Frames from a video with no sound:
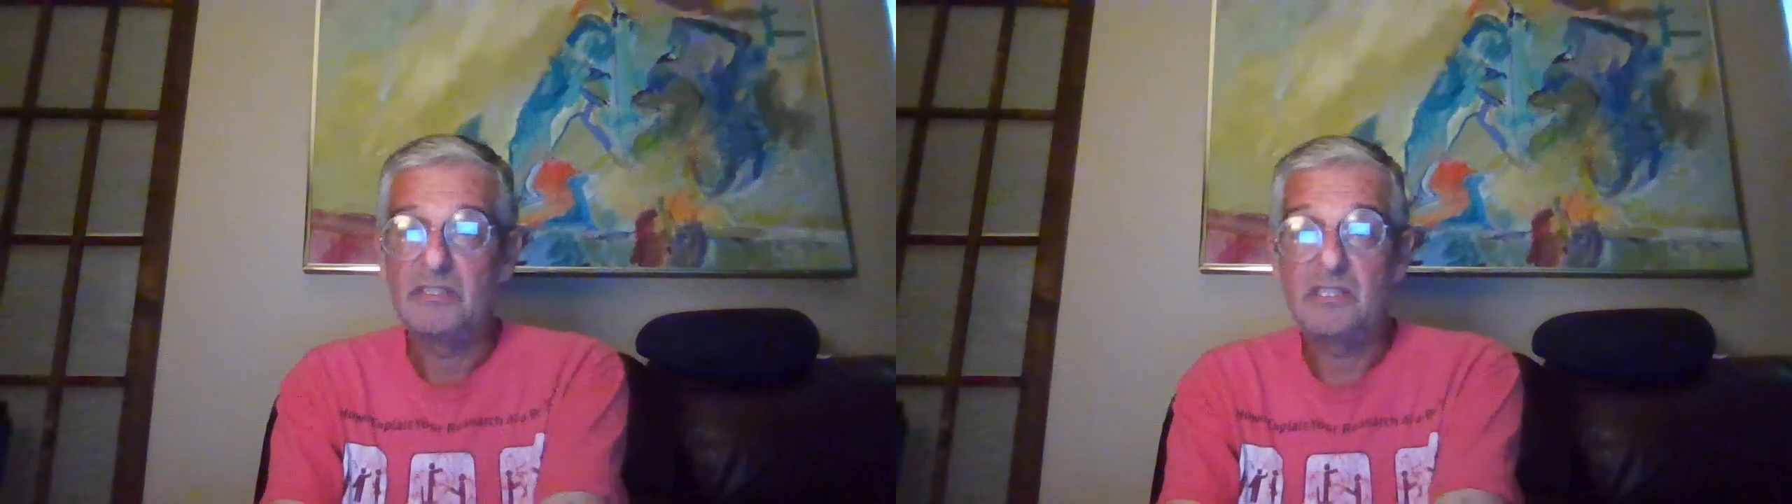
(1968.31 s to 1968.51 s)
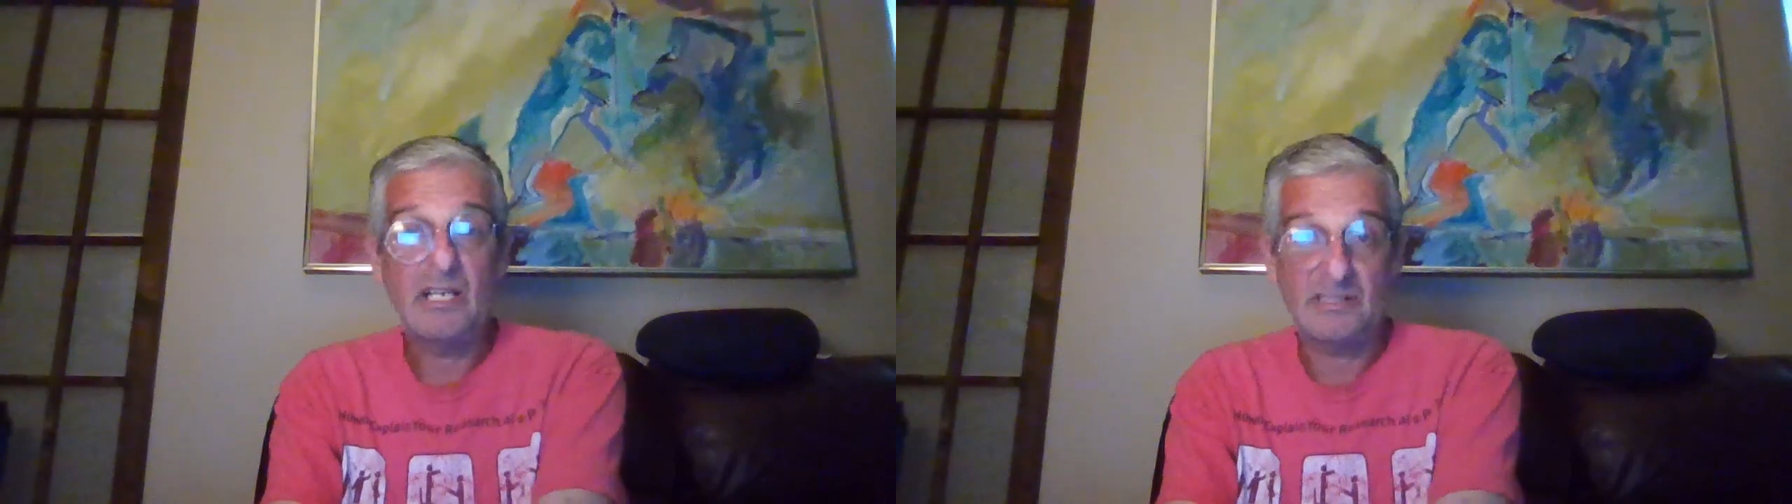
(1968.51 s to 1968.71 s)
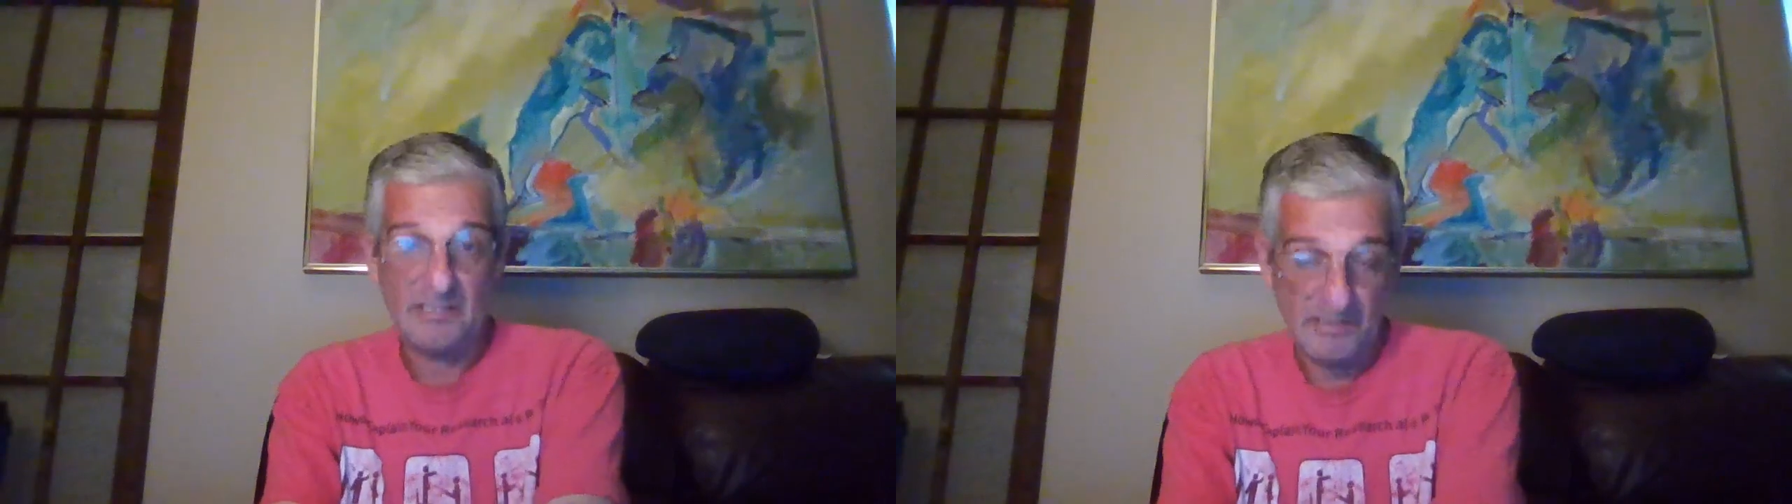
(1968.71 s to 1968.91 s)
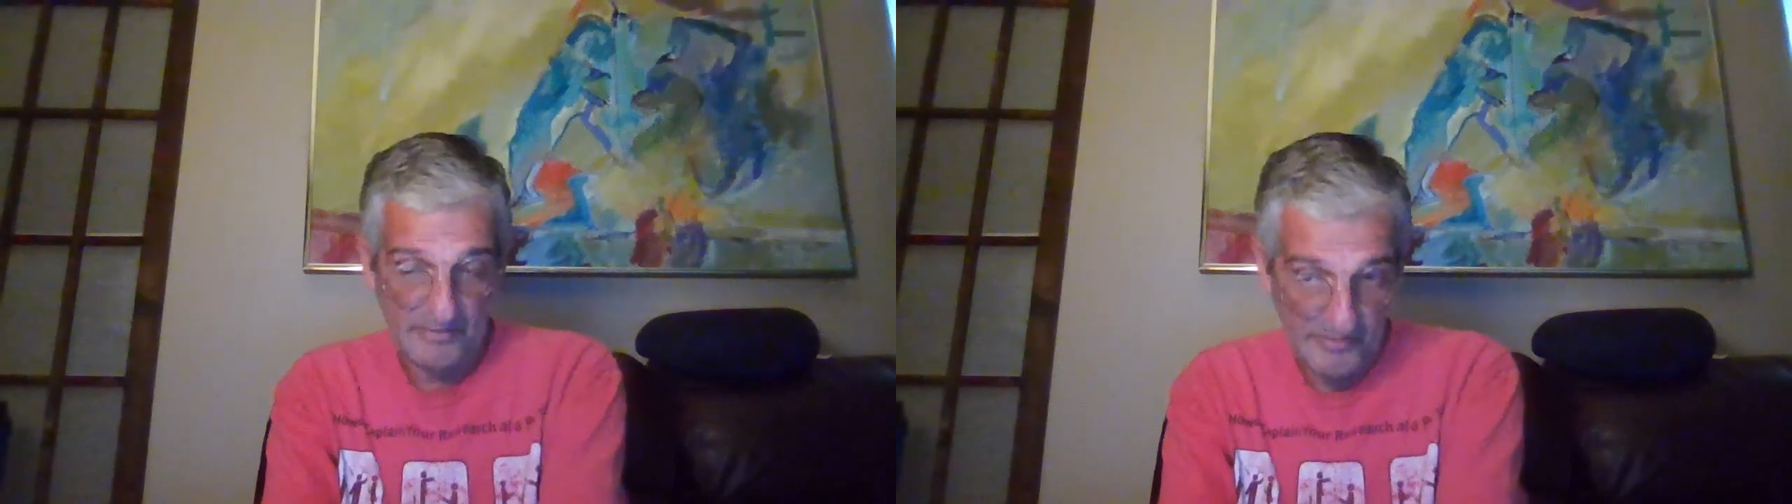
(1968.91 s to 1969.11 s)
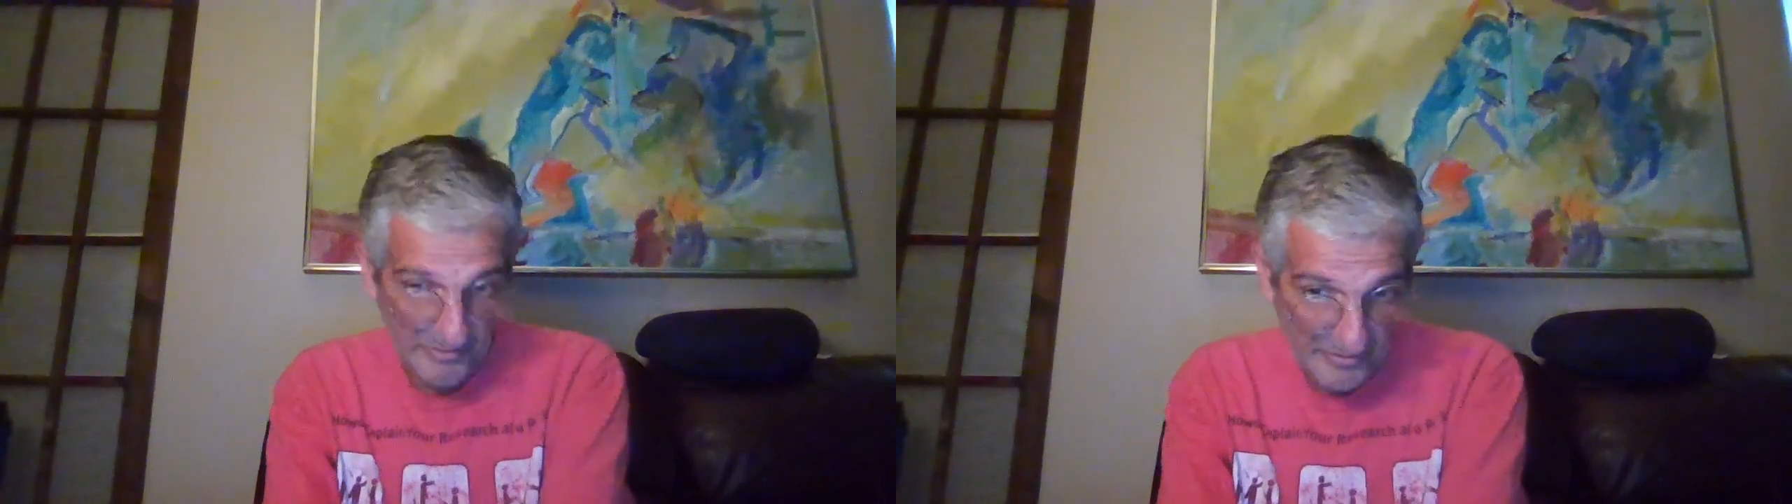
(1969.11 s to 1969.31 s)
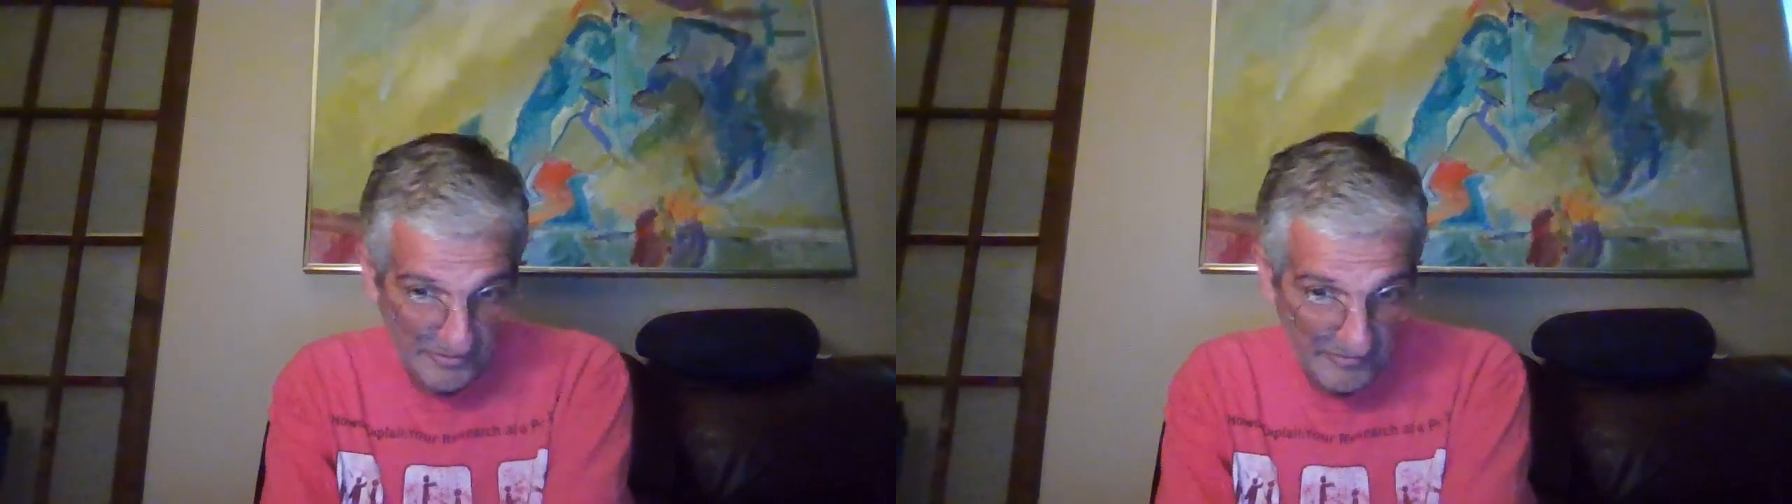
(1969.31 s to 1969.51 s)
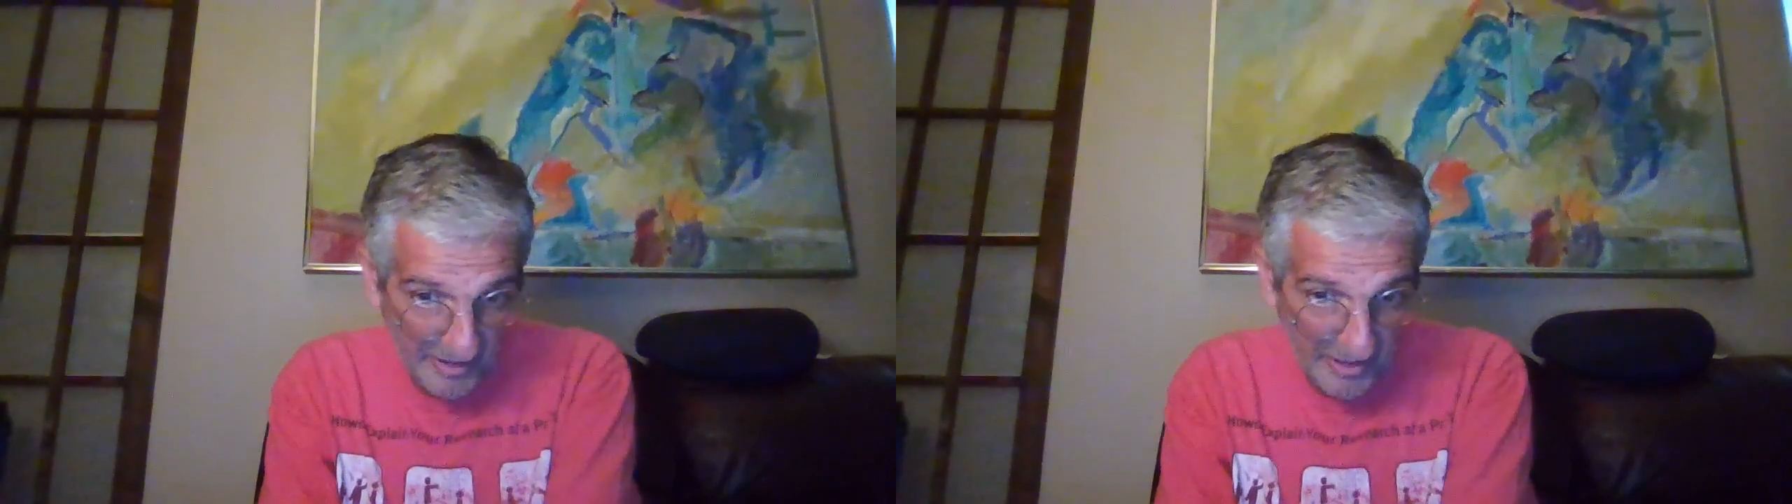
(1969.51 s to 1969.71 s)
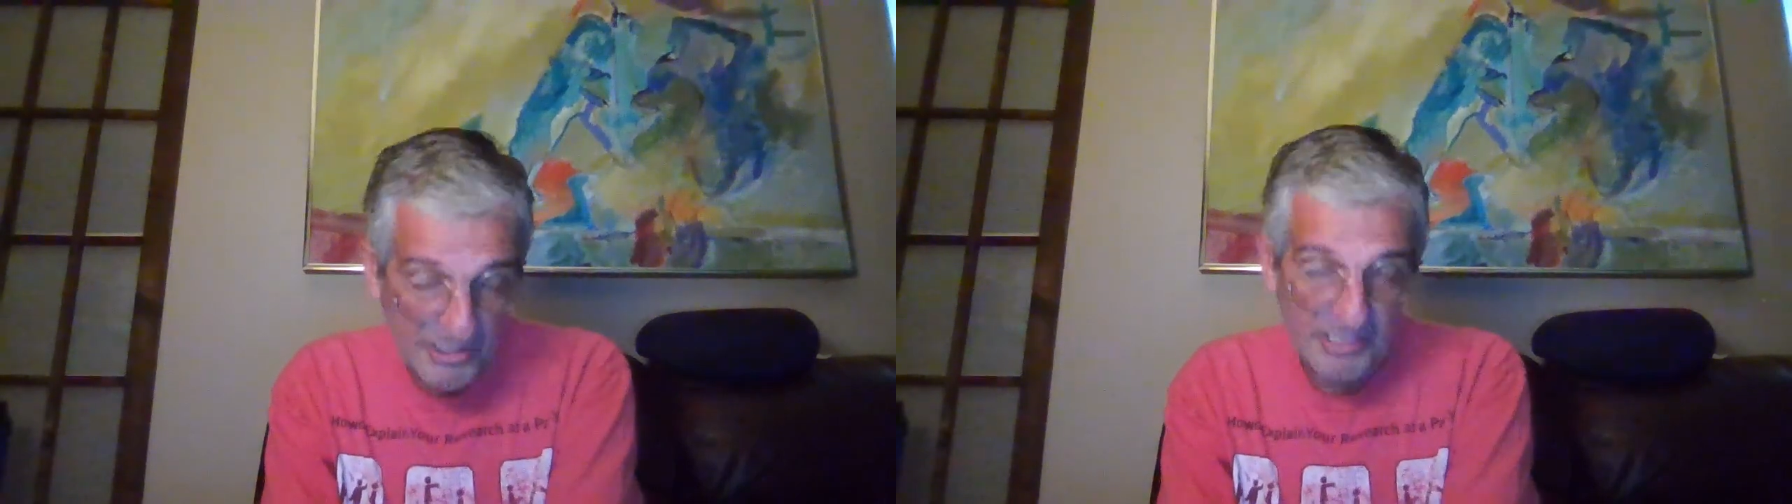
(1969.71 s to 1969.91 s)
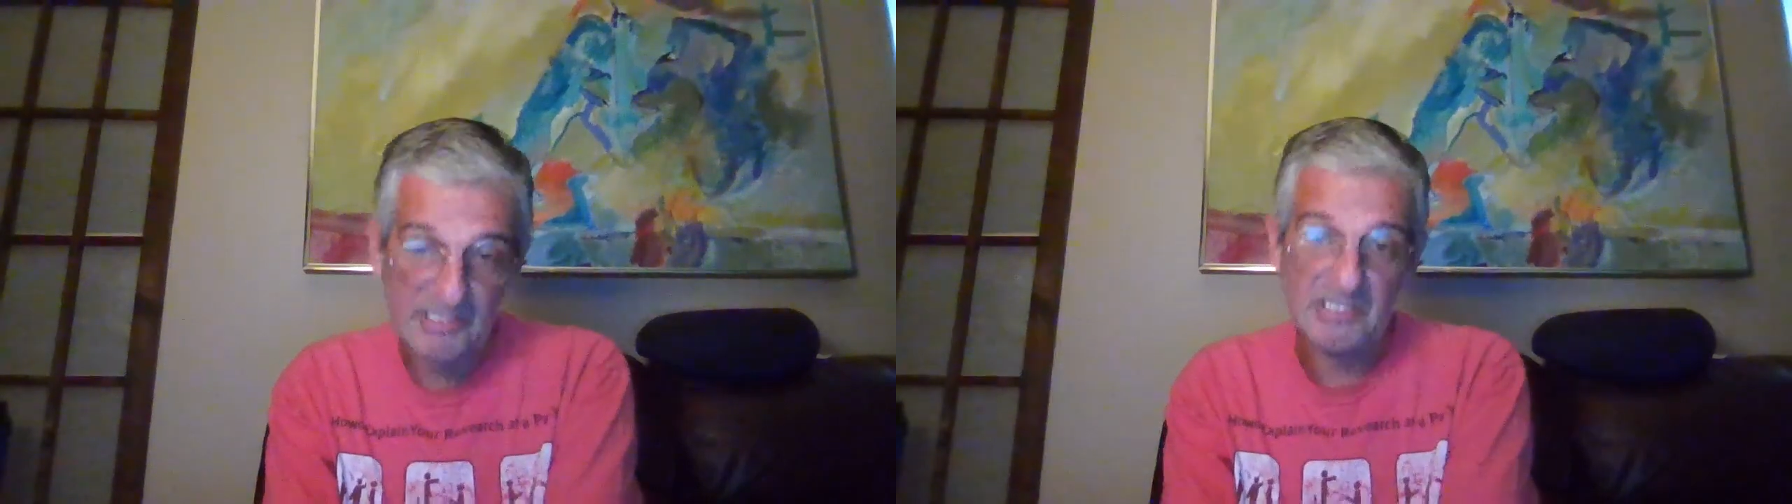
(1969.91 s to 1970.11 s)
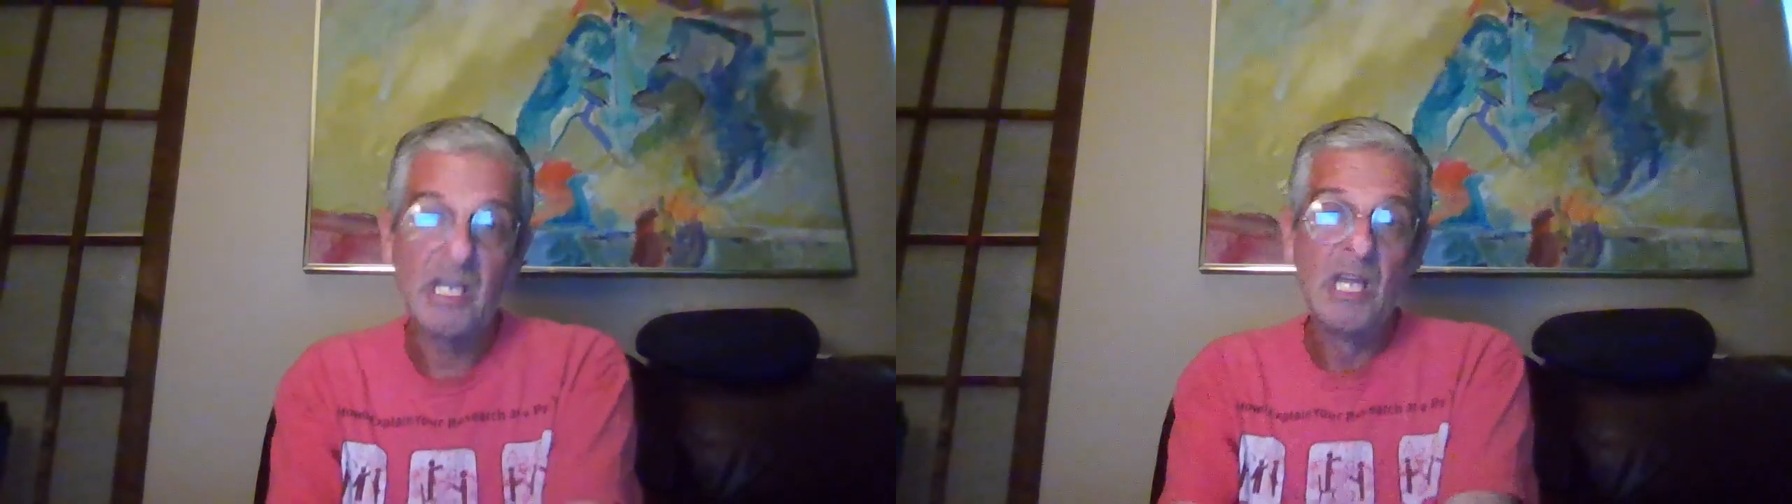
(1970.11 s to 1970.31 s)
dozens of different
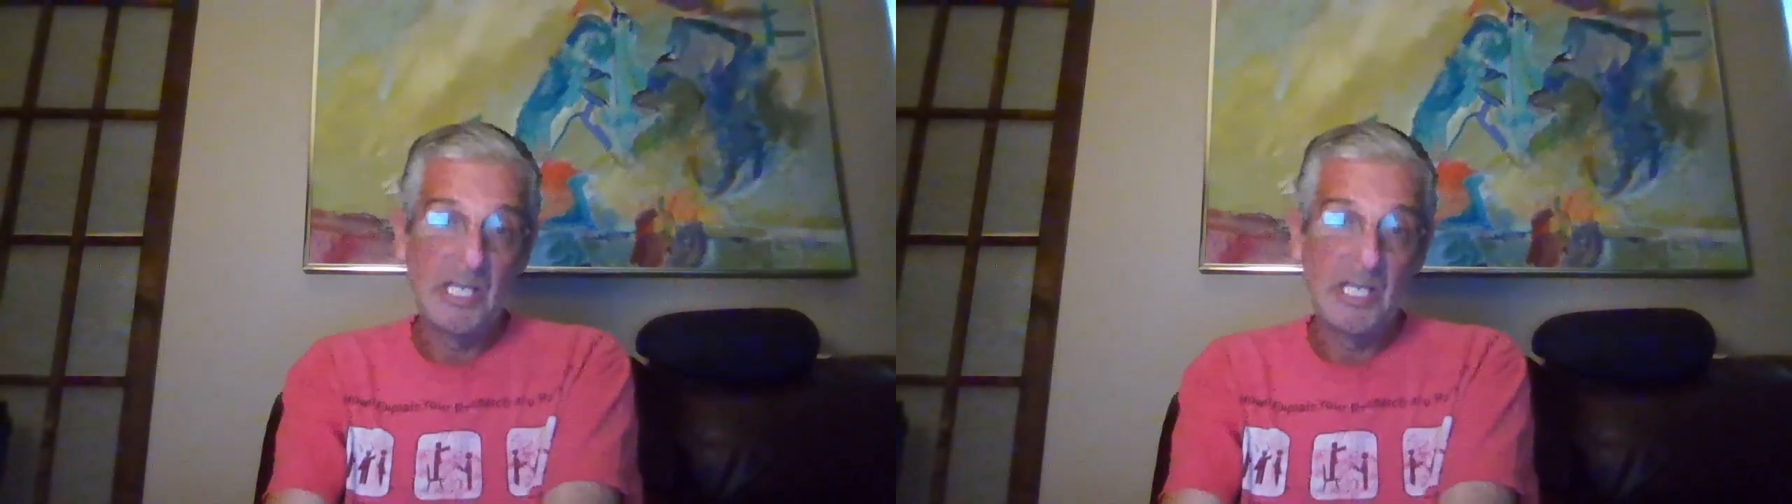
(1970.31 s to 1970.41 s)
functions,